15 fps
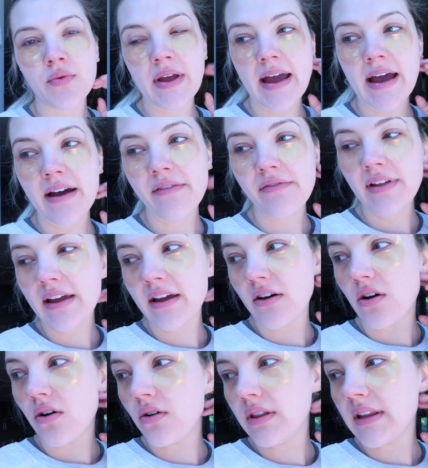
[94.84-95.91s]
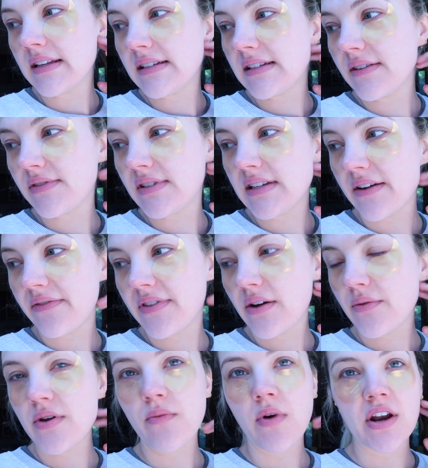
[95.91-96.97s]
We have like a whole list of stuff
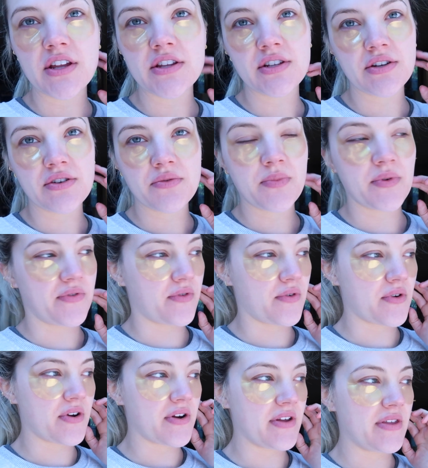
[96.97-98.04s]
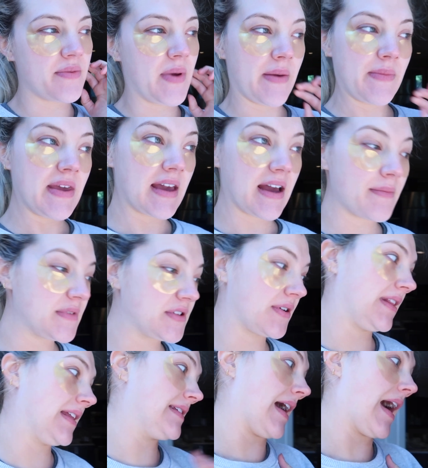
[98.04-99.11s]
that we wanna do before the baby comes, or
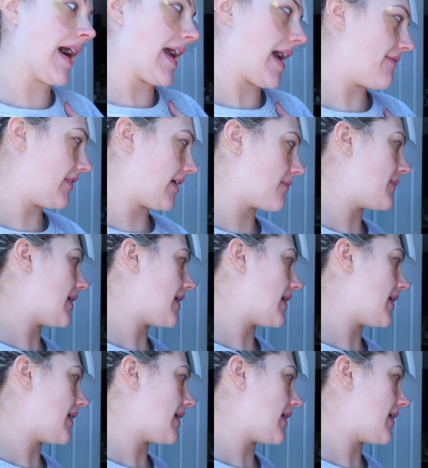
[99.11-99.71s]
at least I have like a